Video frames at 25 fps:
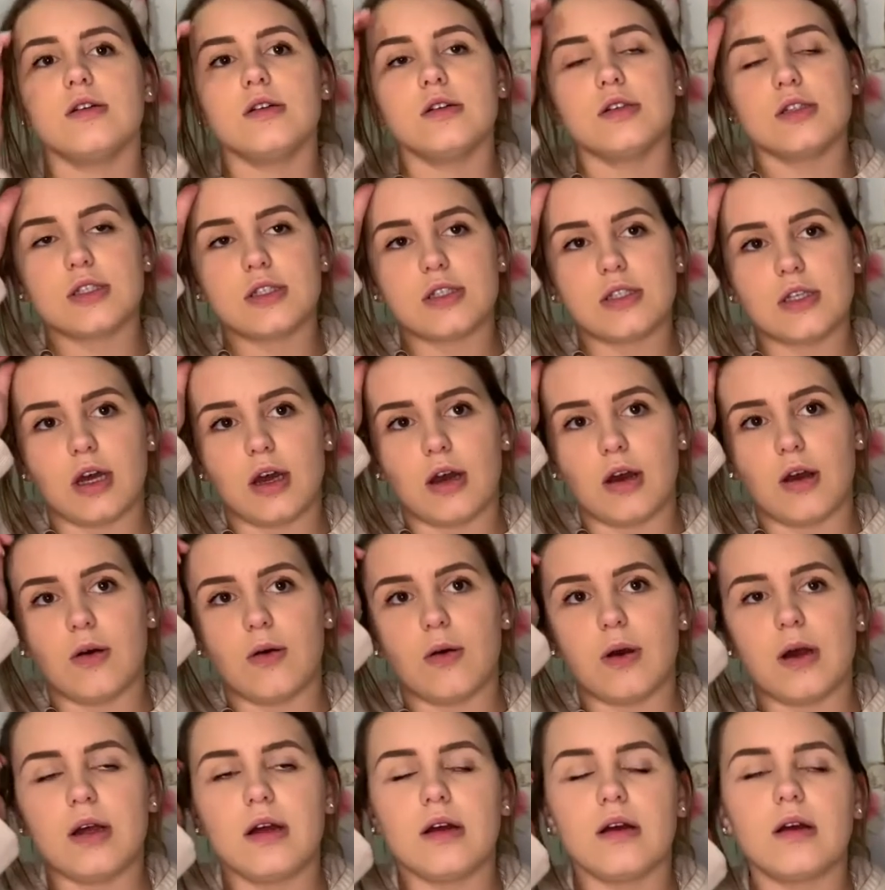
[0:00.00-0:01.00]

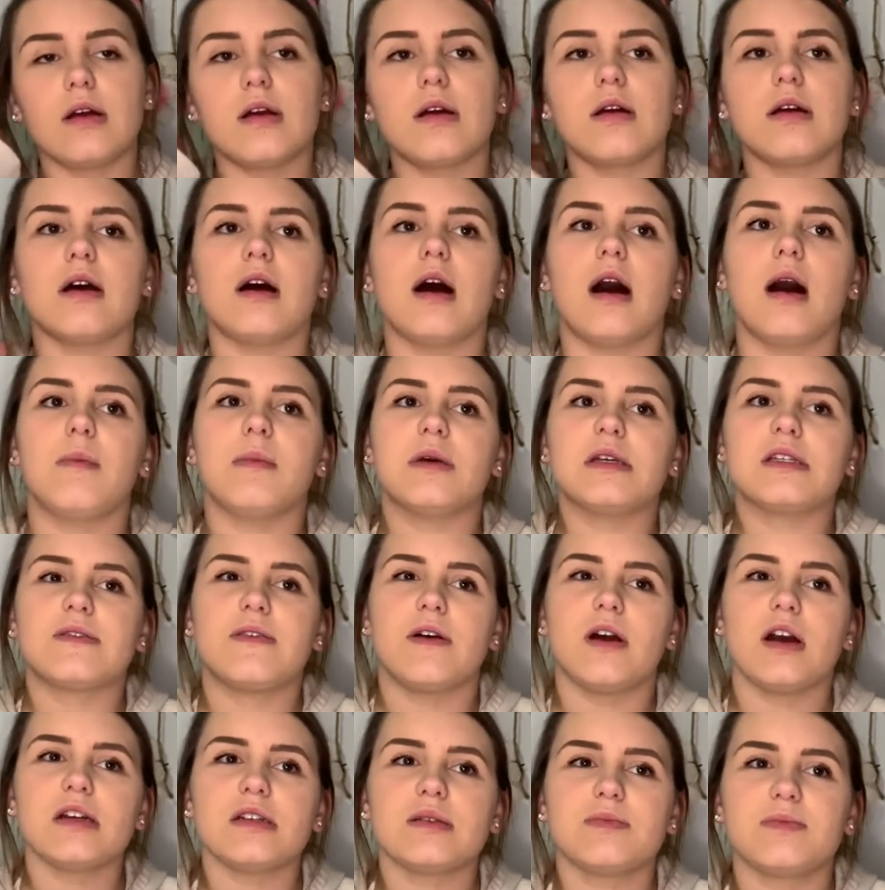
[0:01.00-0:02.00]
So as
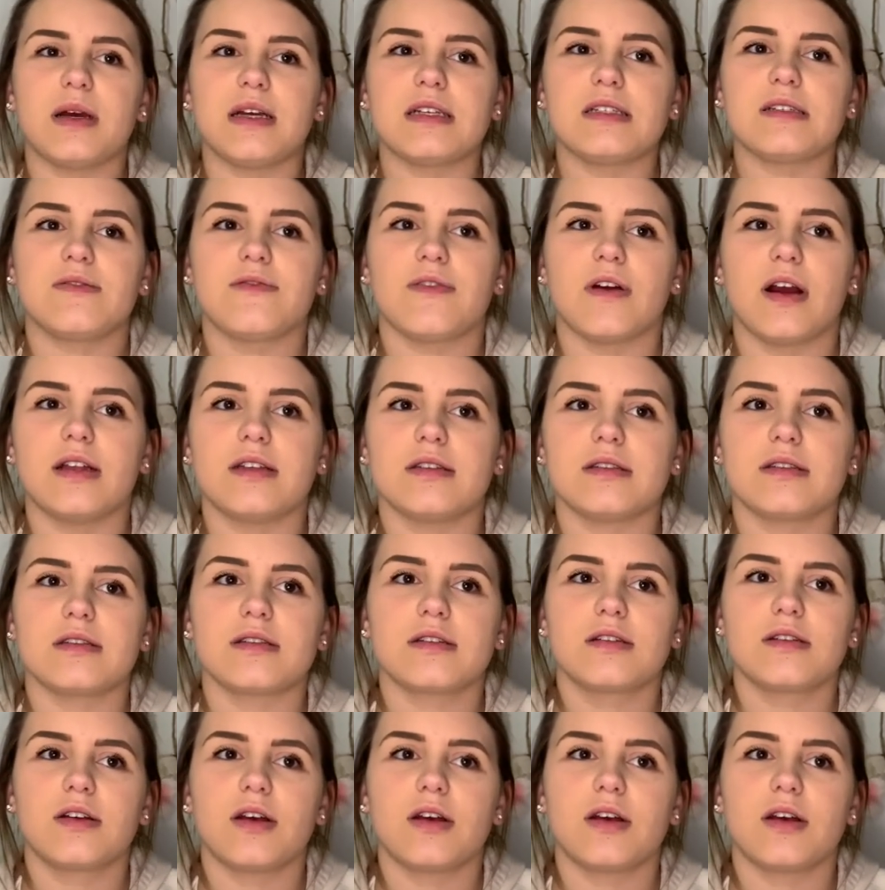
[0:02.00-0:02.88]
far as best friends